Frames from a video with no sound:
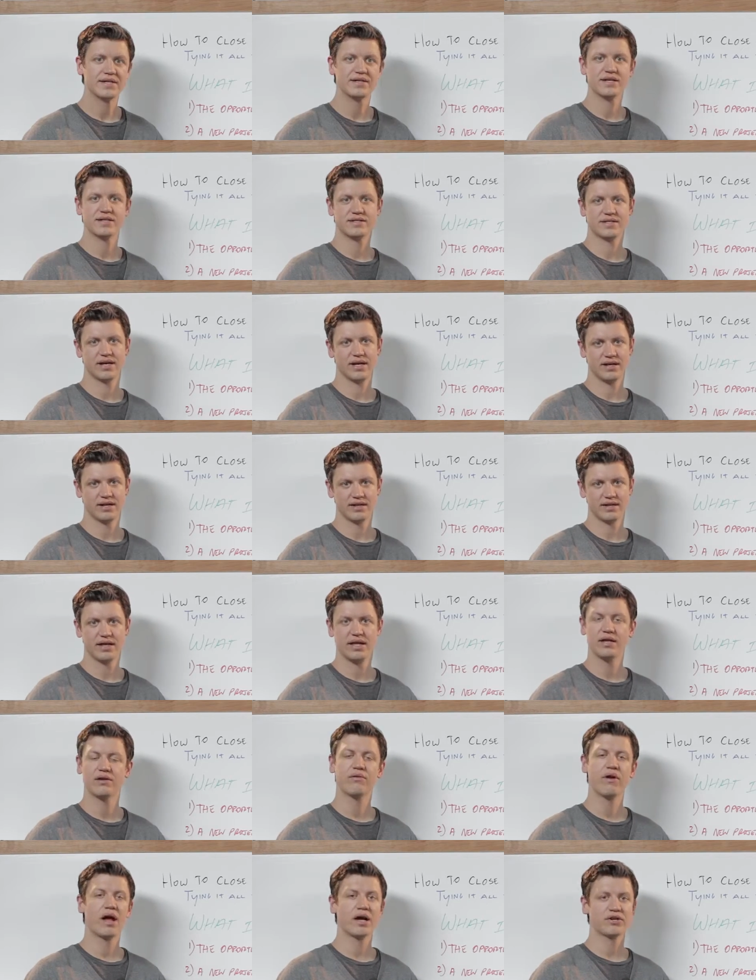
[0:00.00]
As I said, the
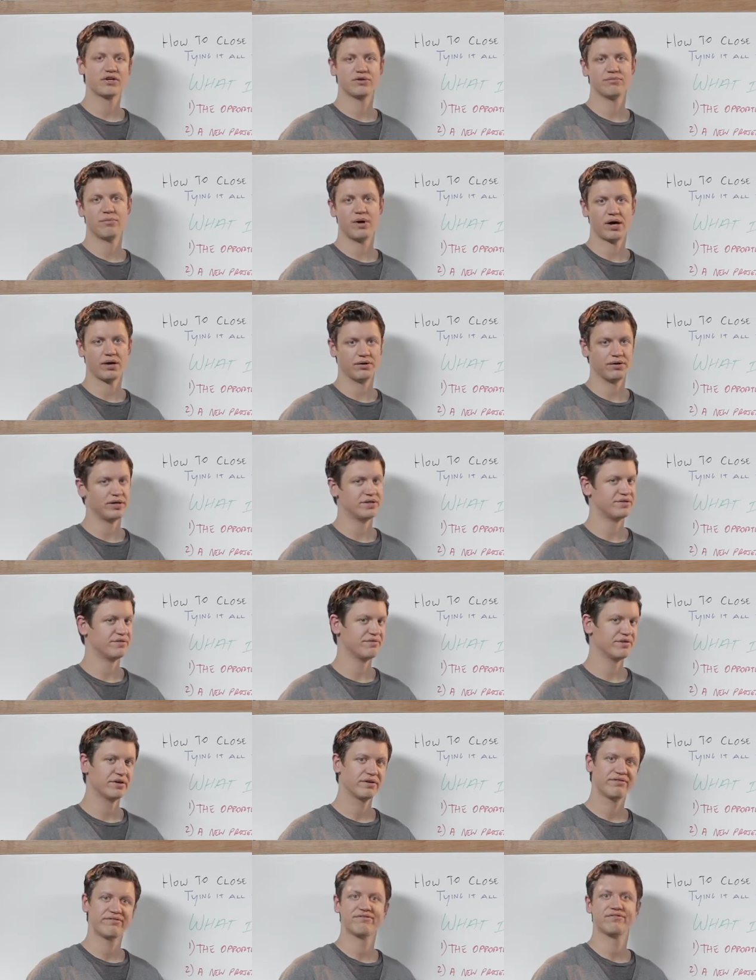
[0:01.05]
interaction model is a
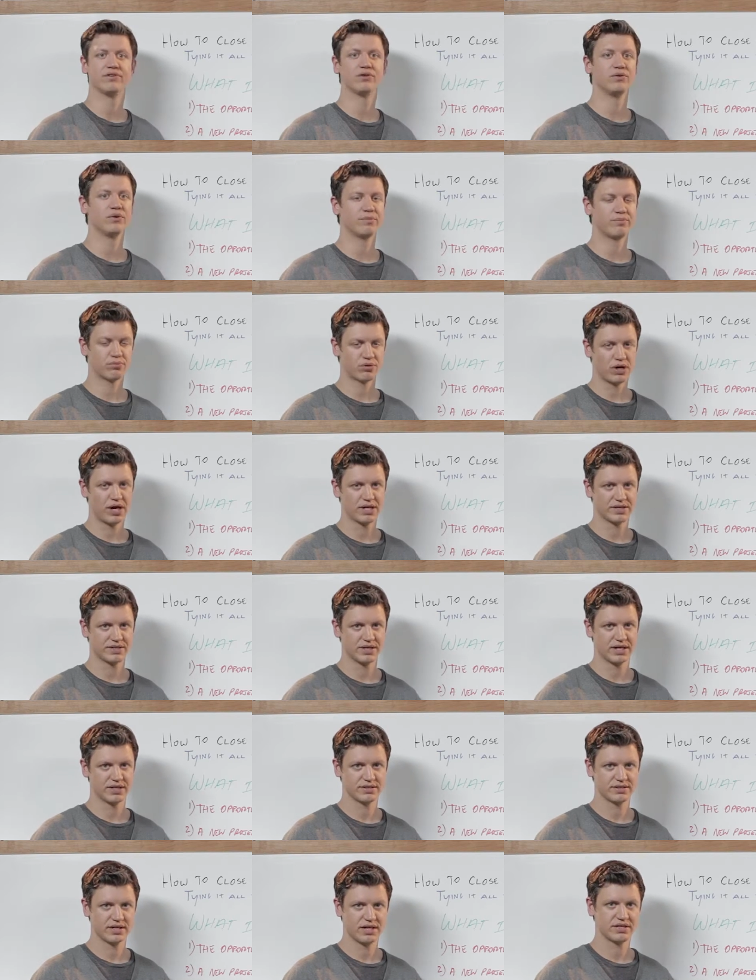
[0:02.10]
very fluid
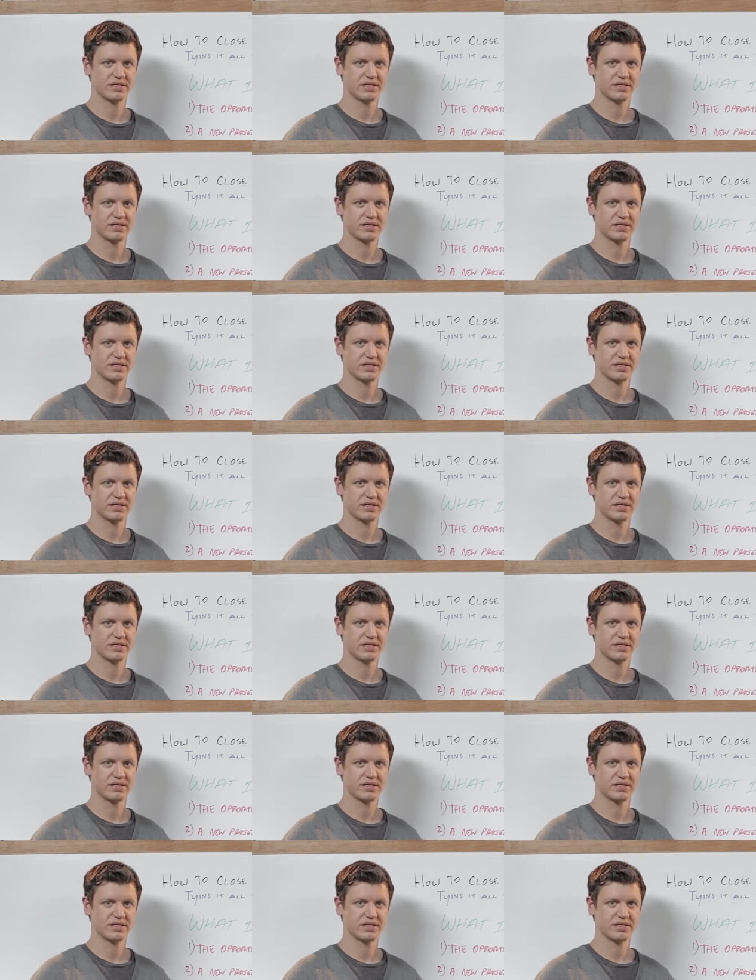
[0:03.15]
process.